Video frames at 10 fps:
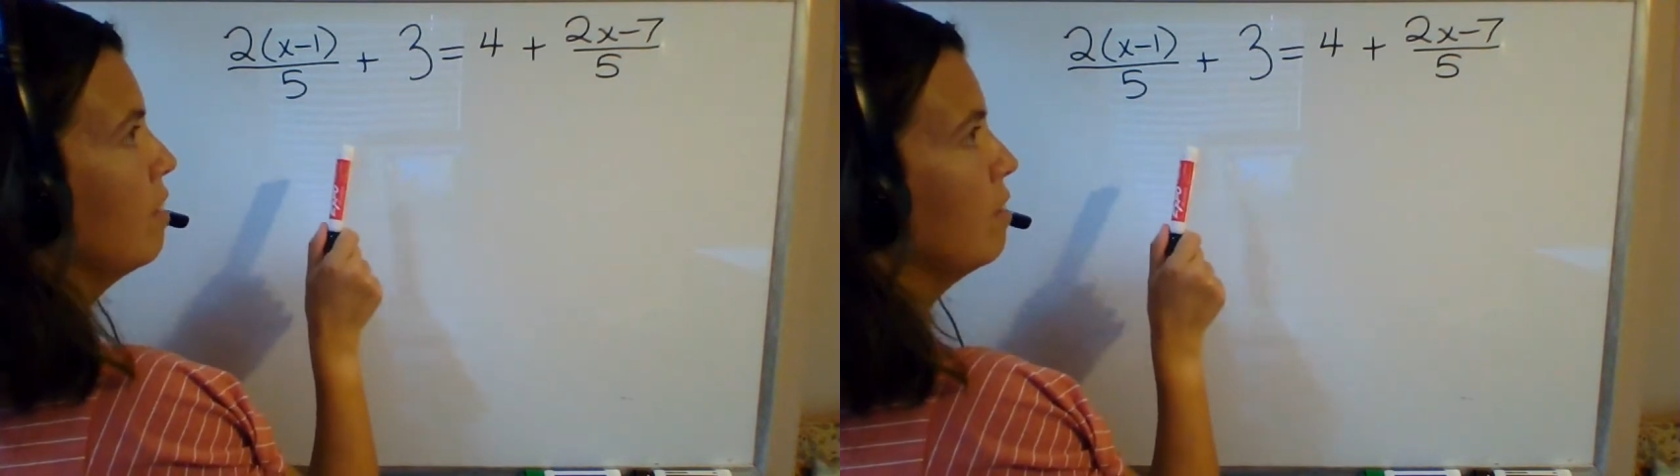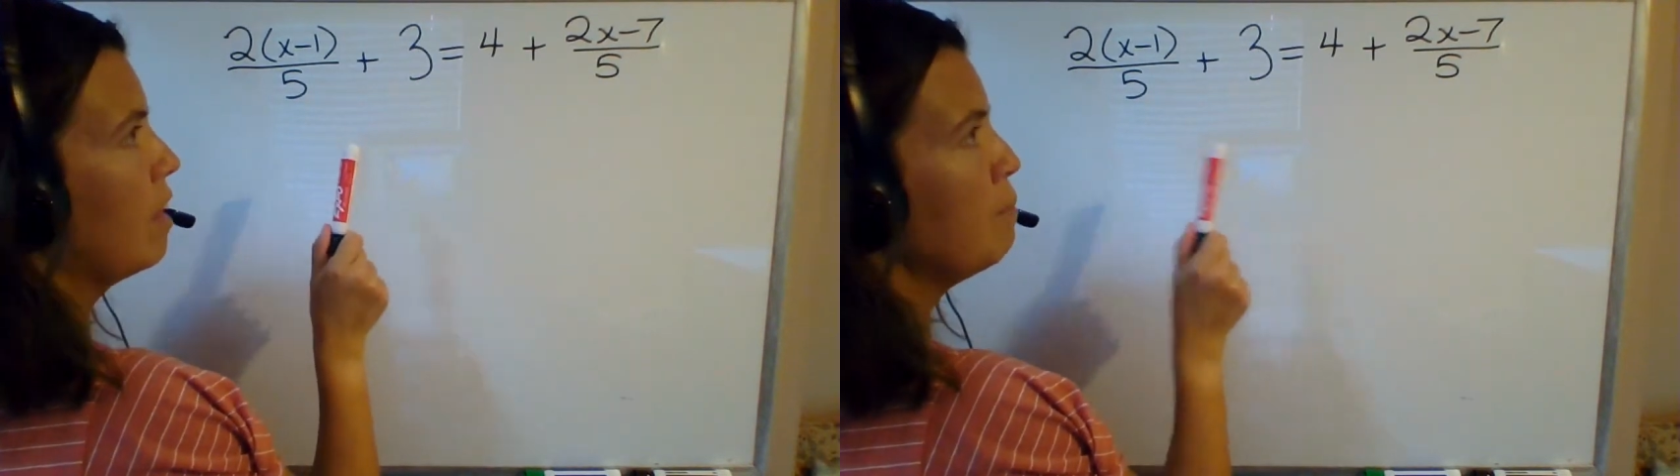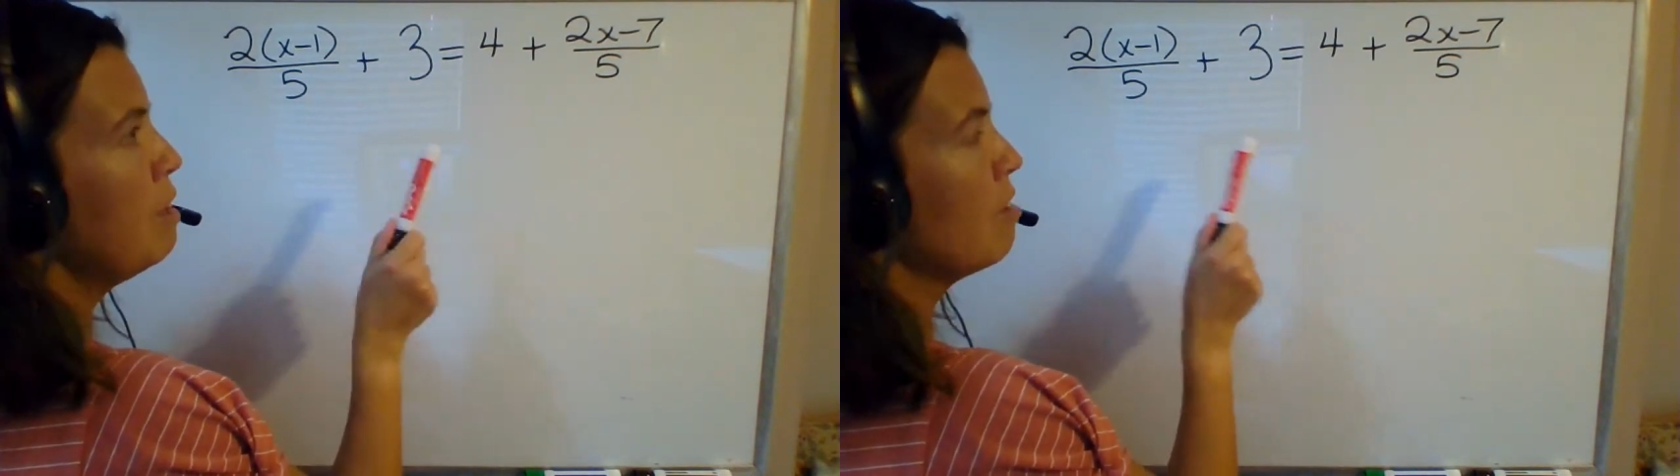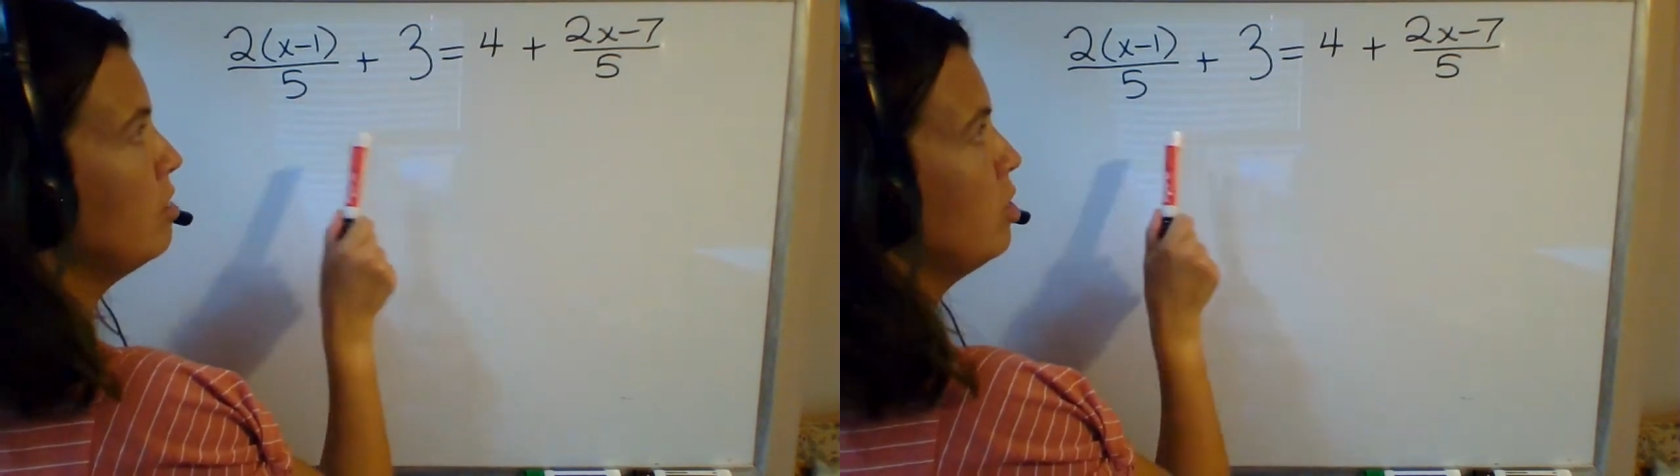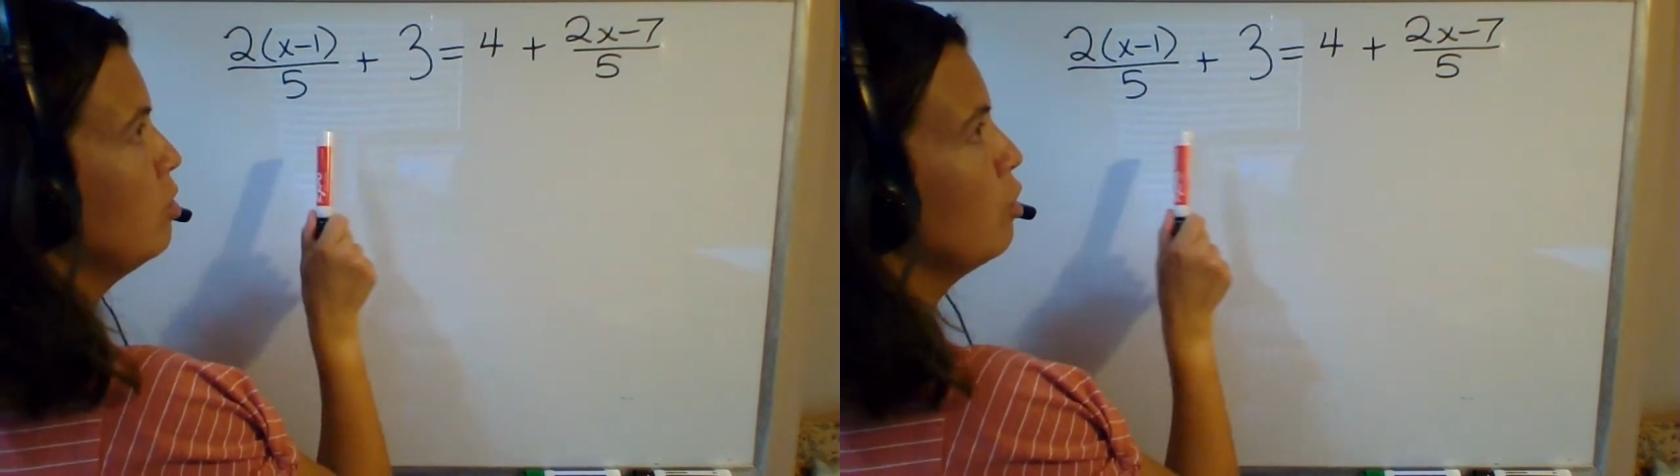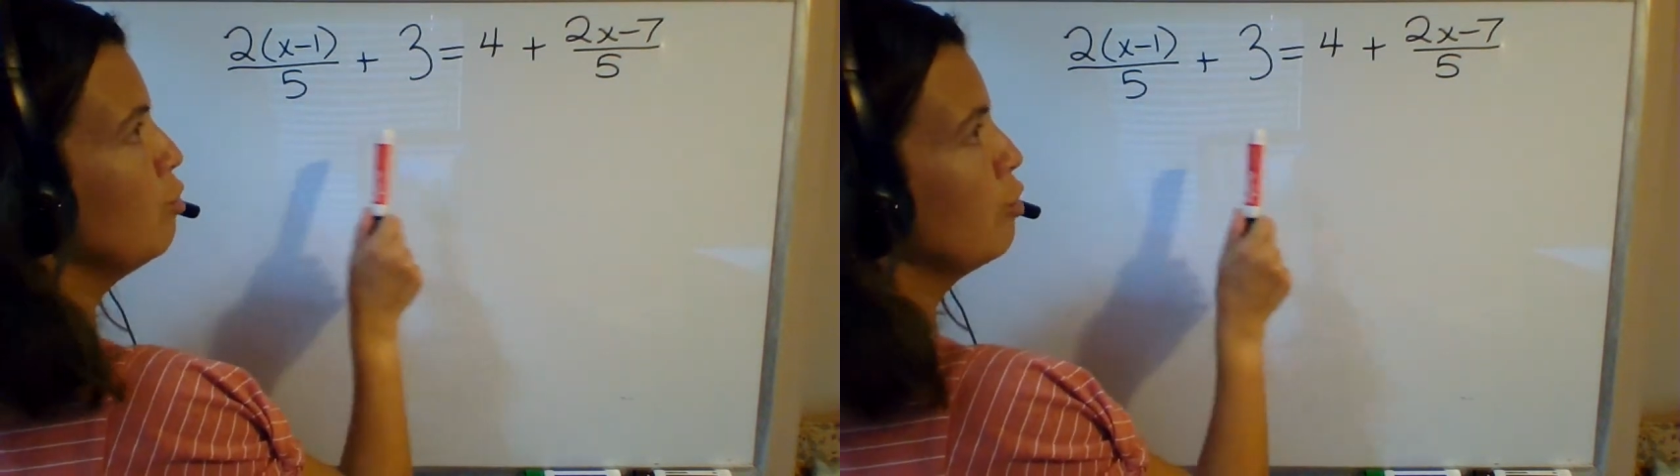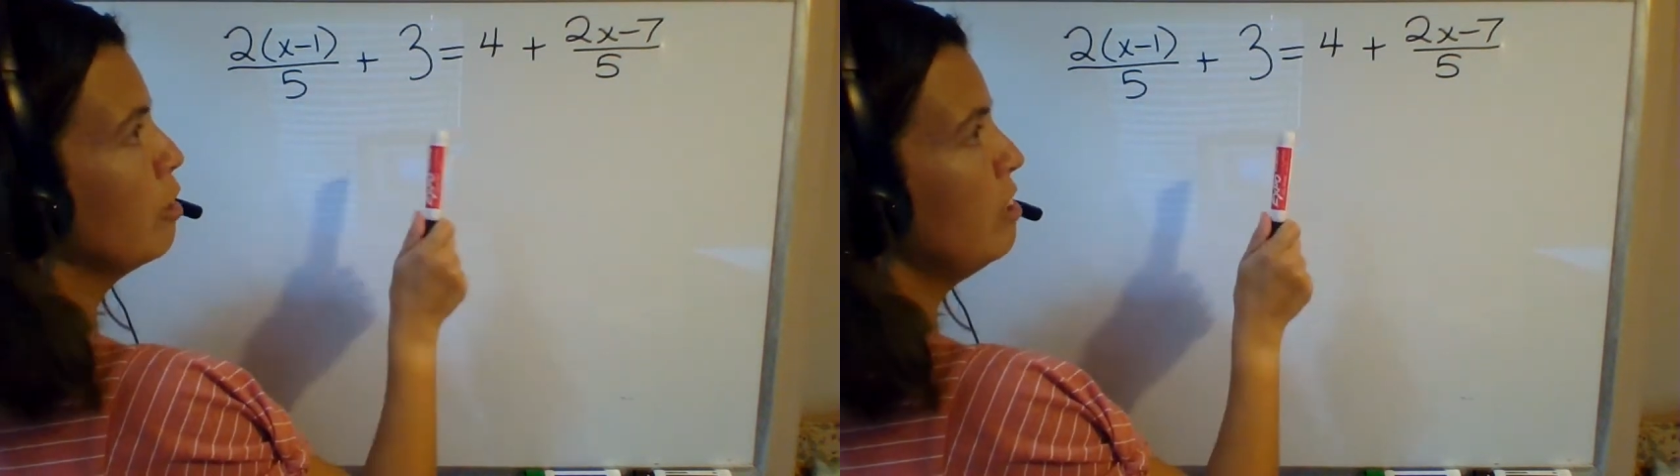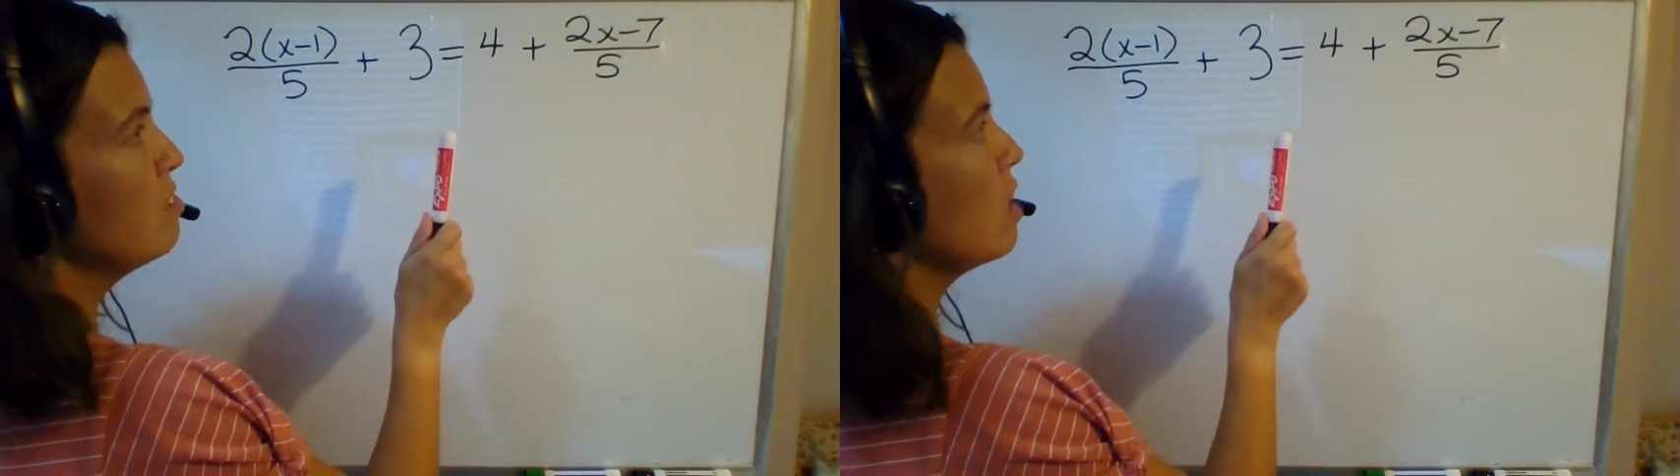That means I should look for the
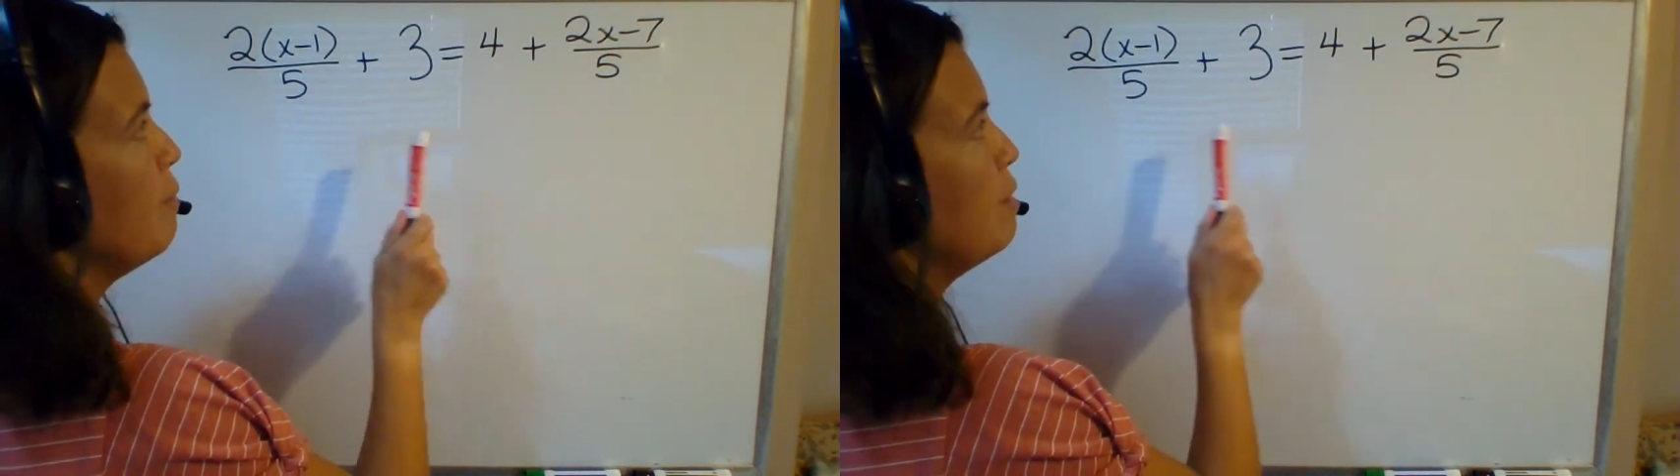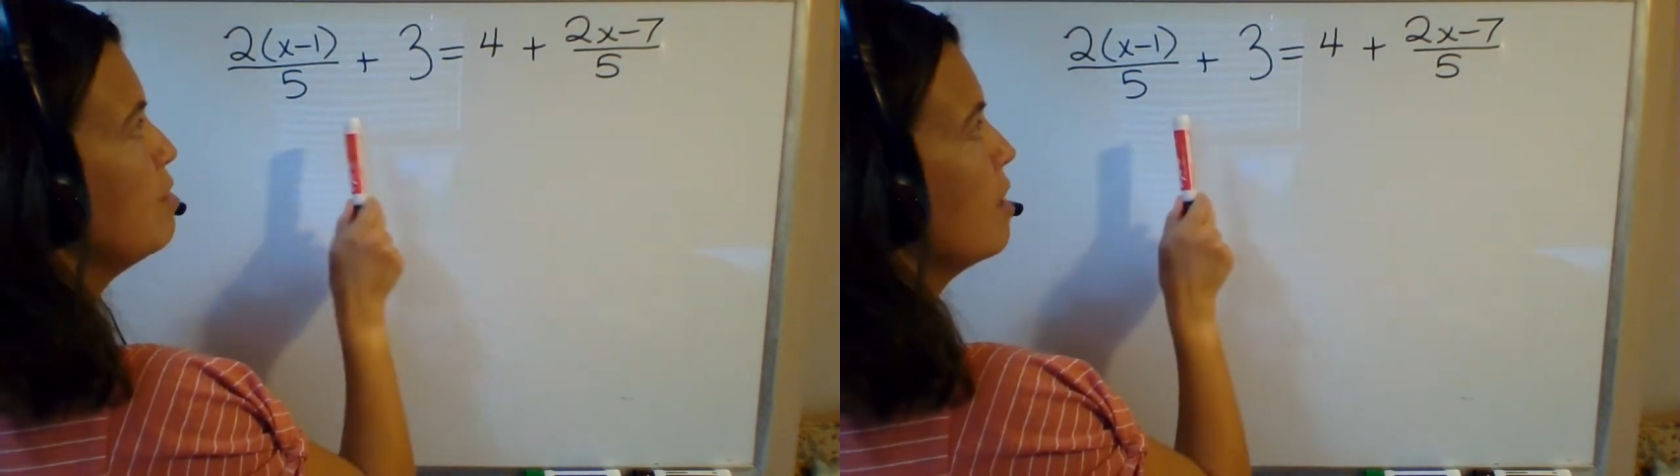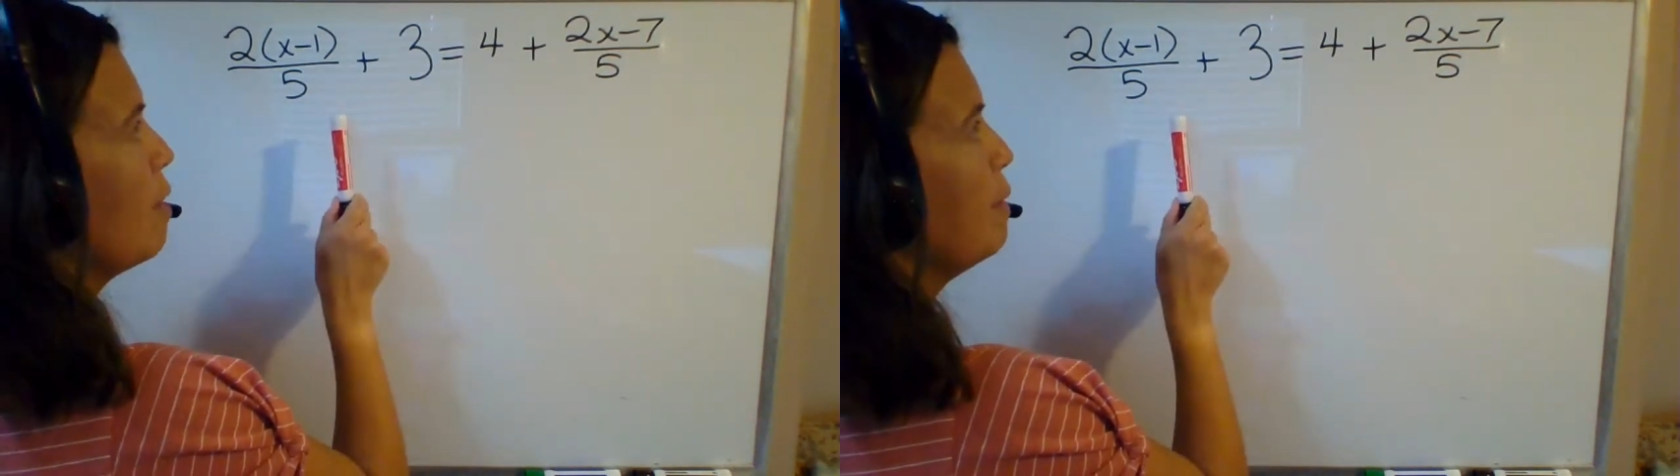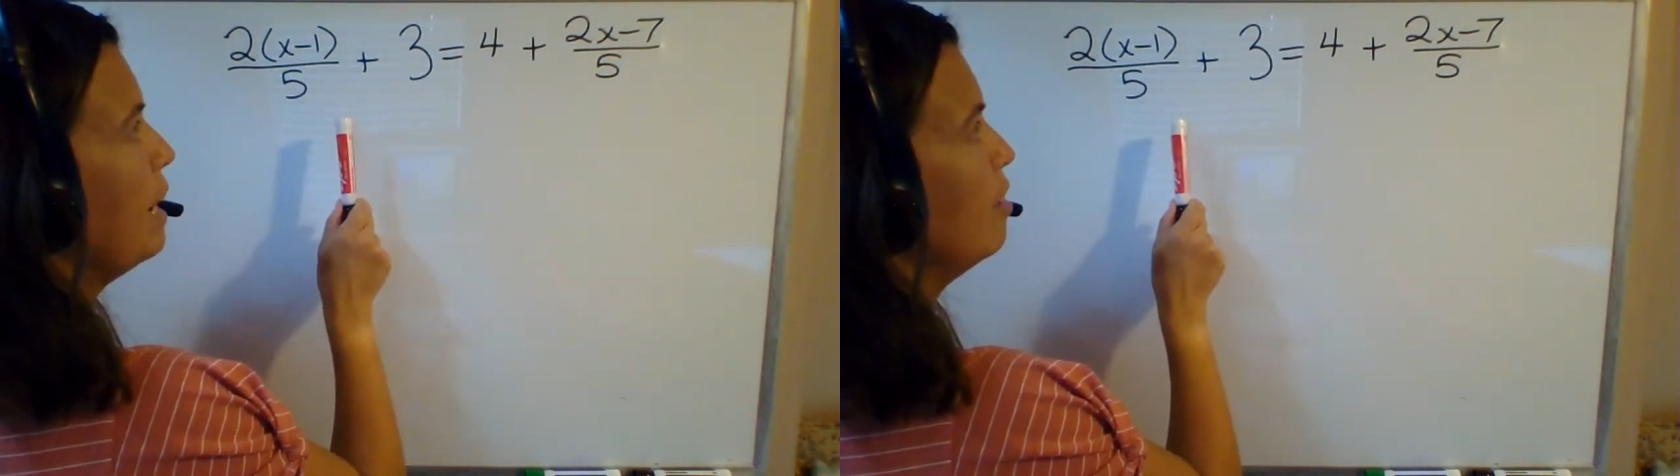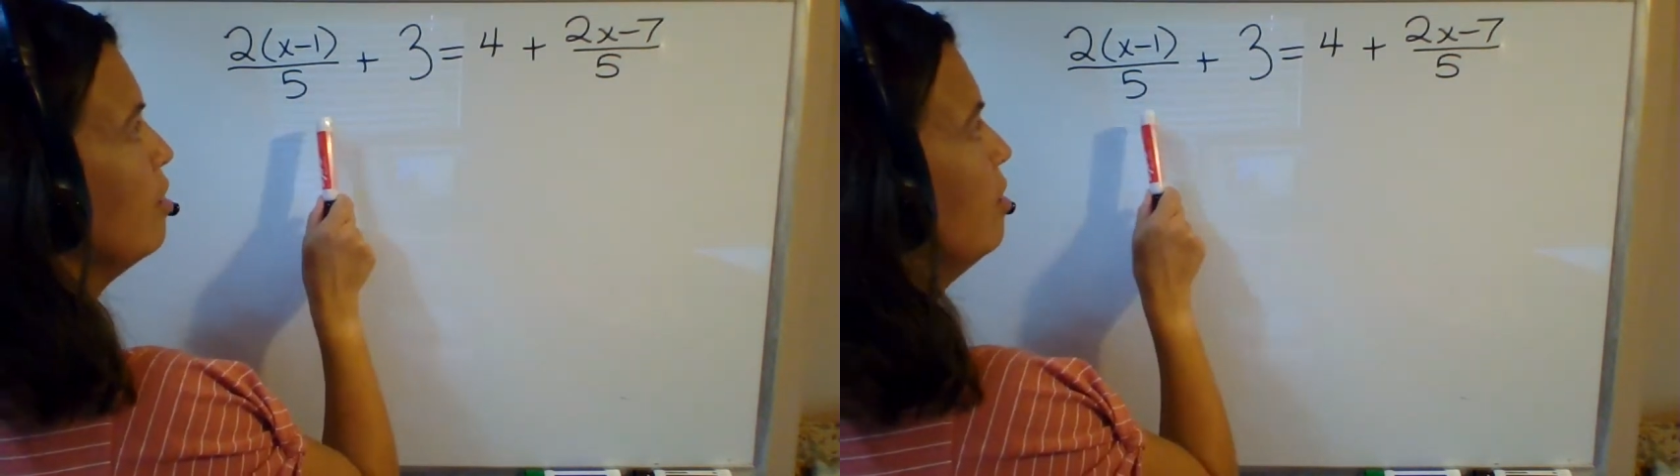least common denominator.